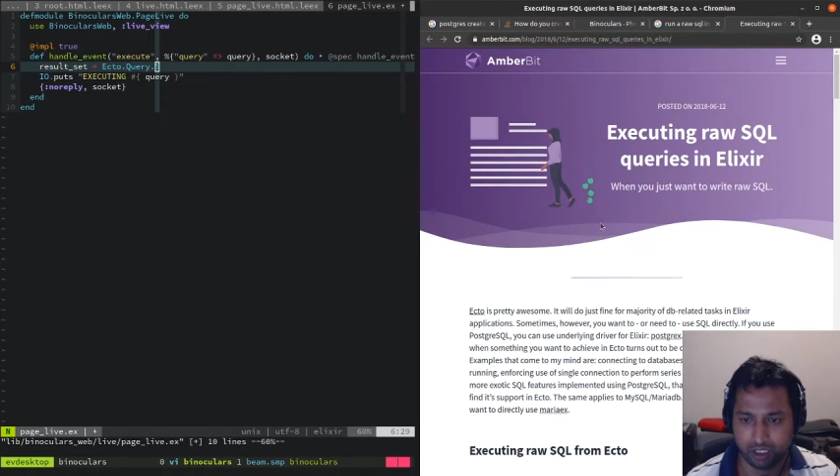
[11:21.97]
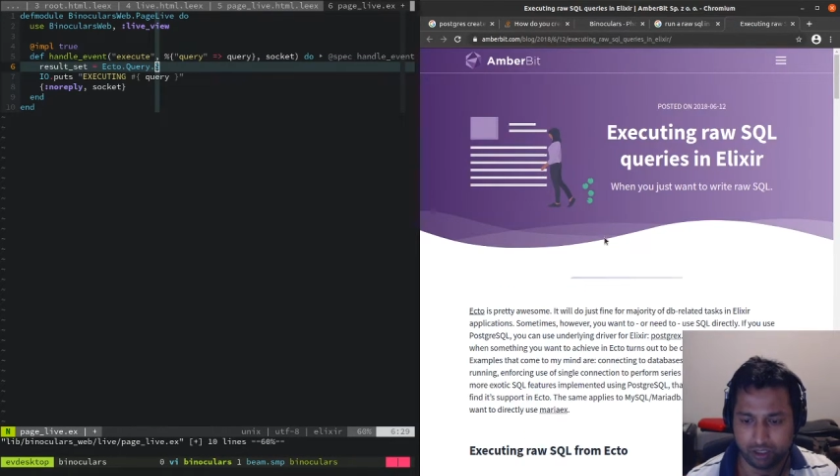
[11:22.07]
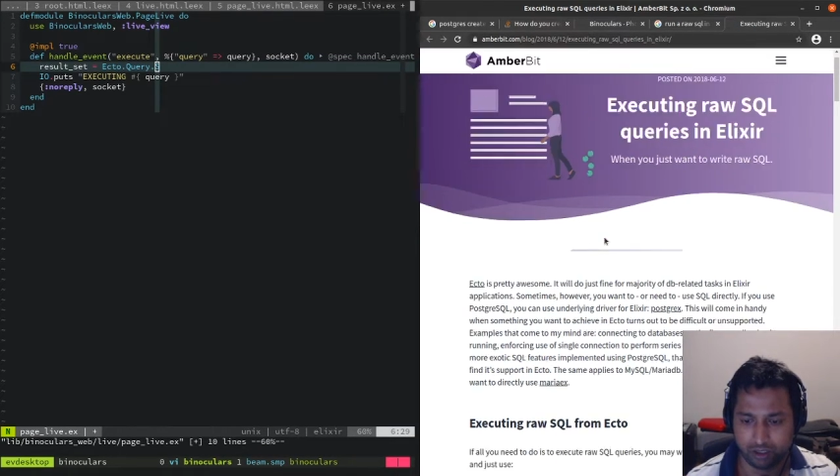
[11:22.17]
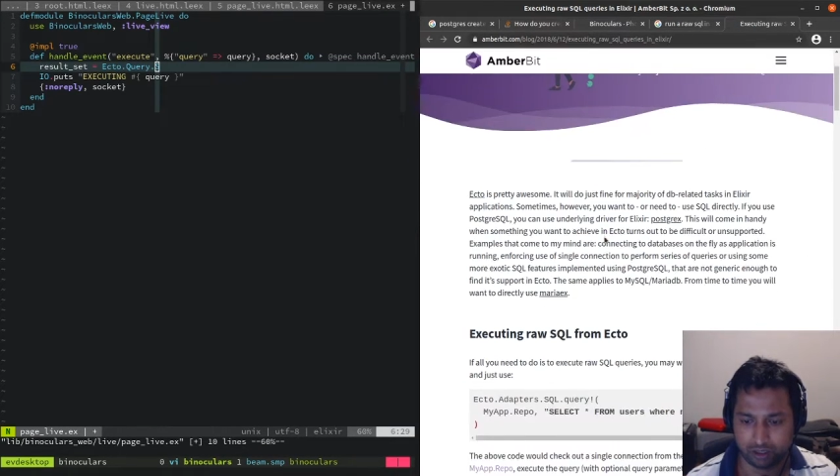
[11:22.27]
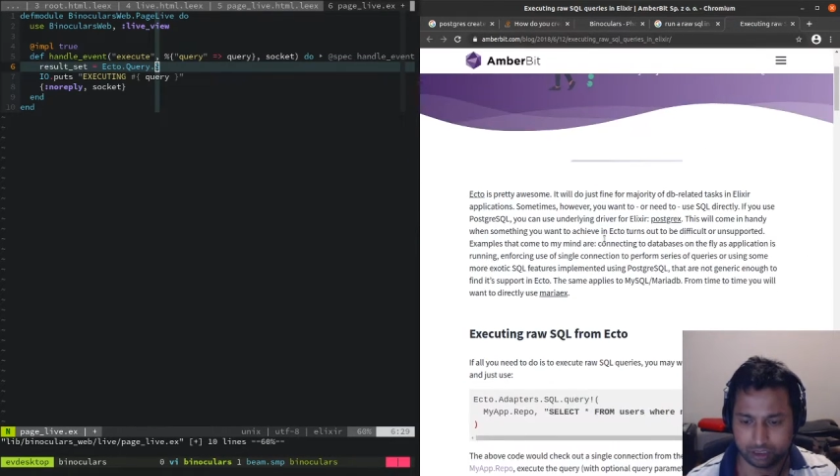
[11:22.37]

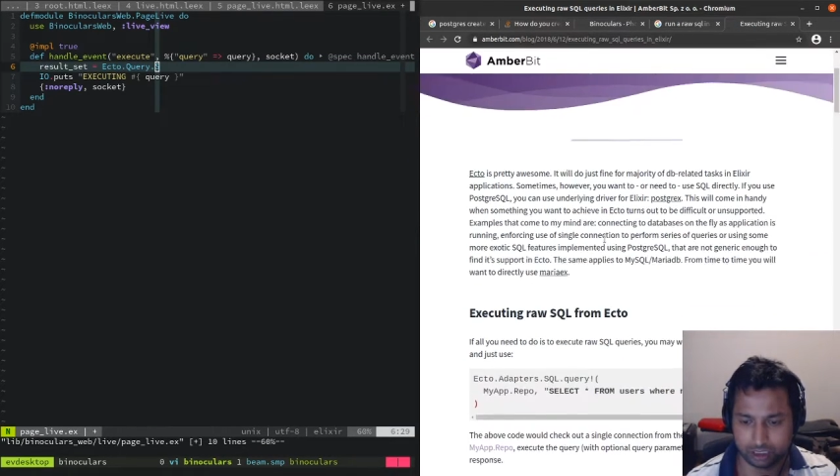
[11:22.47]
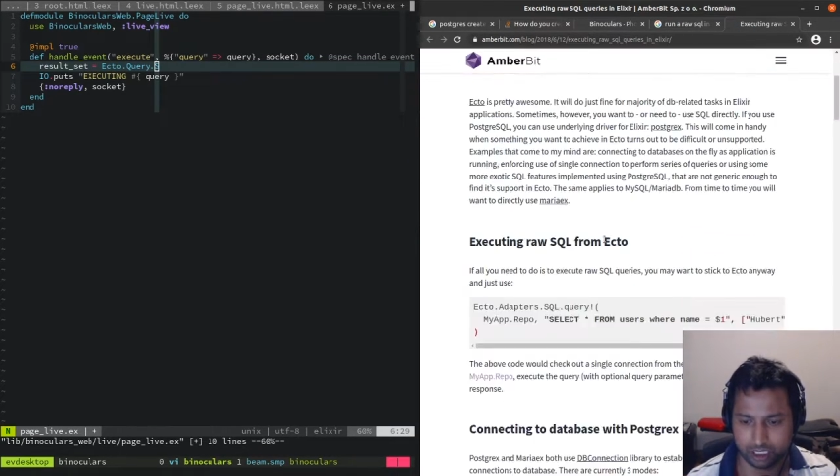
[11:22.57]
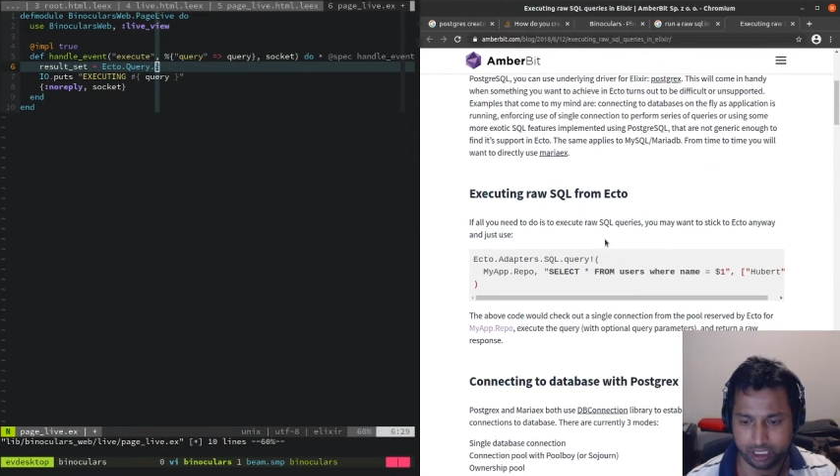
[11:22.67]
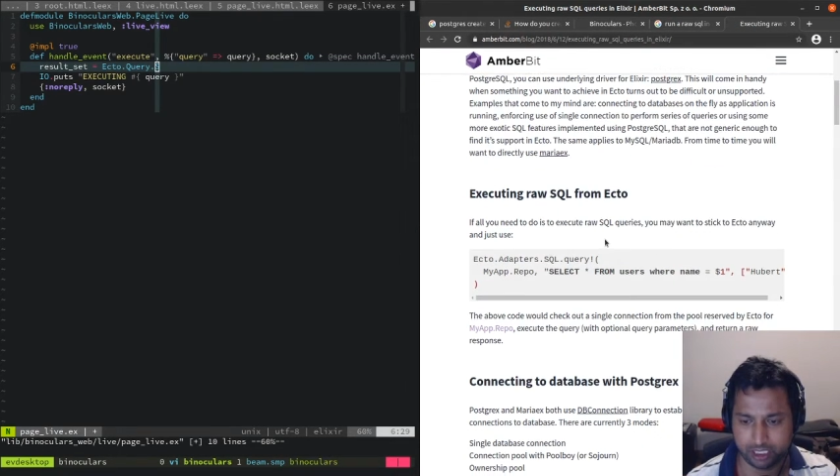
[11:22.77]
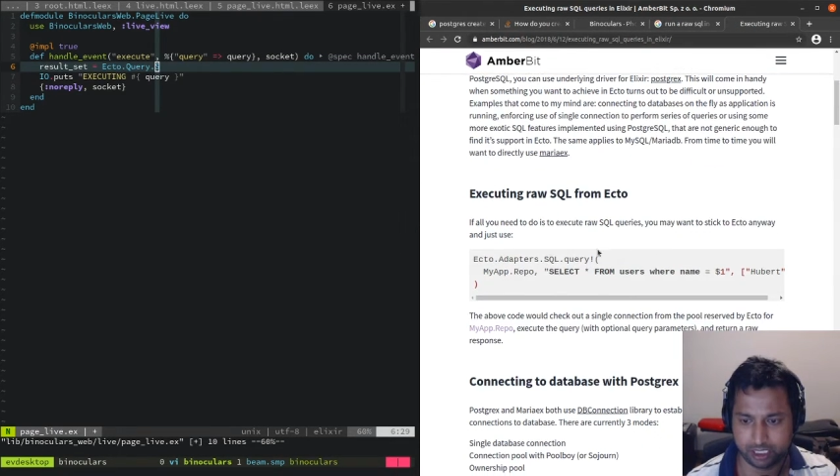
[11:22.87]
We'll just
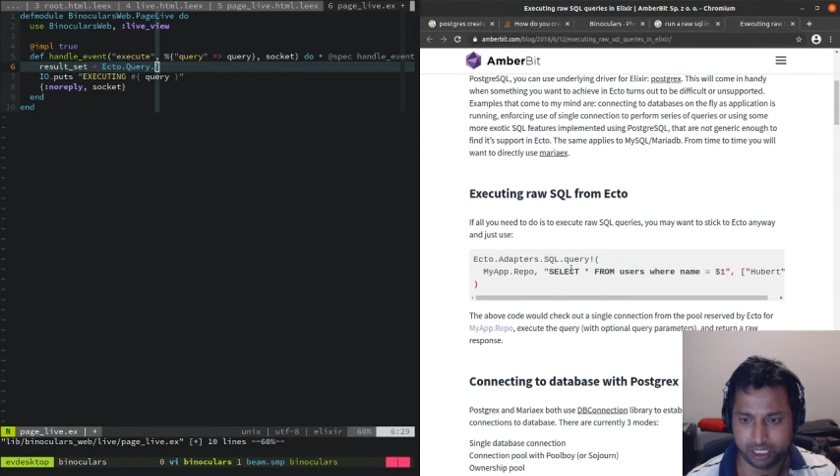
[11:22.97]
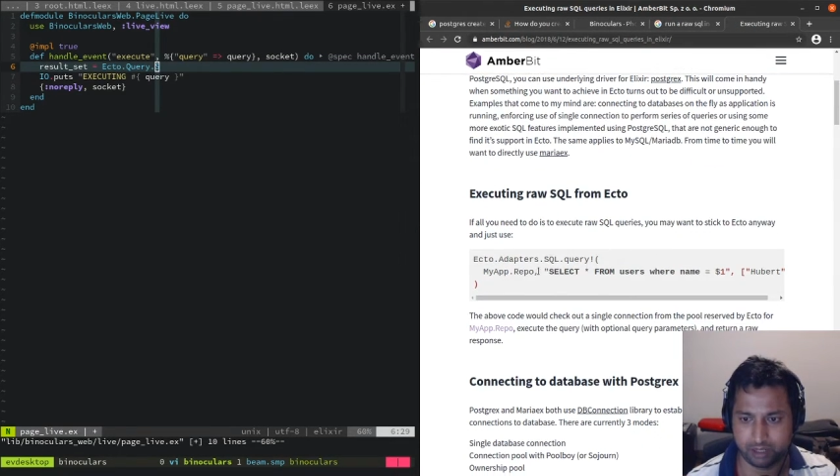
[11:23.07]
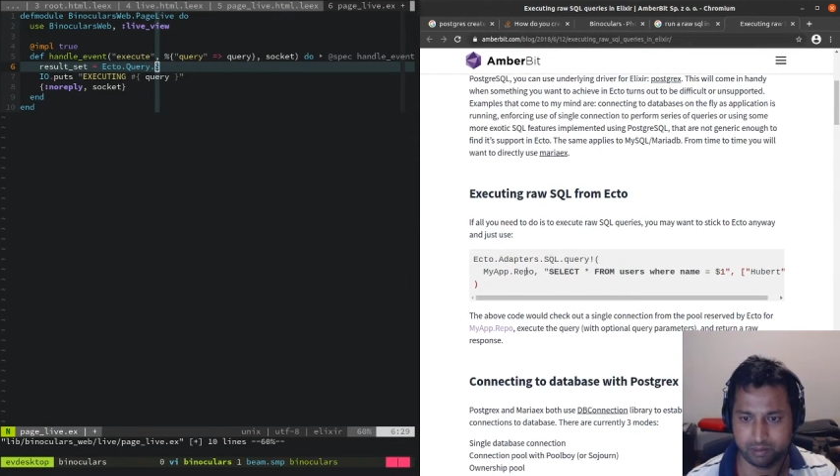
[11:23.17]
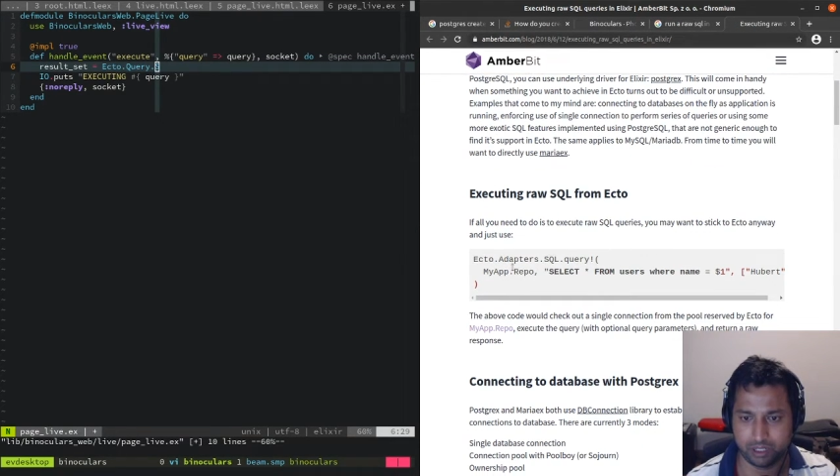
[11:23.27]
set the same